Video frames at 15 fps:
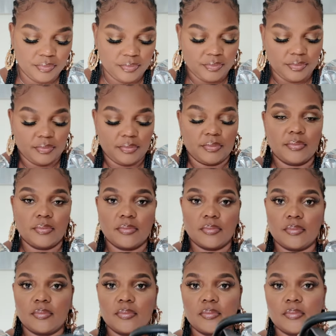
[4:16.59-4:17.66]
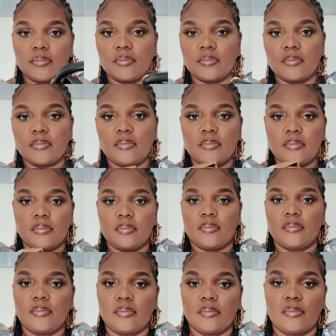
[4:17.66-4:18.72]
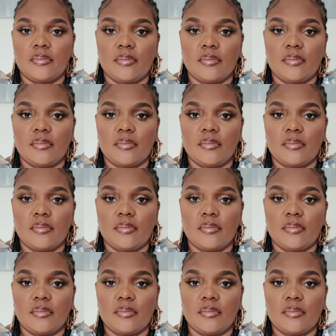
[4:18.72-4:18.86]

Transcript: (no one is talking)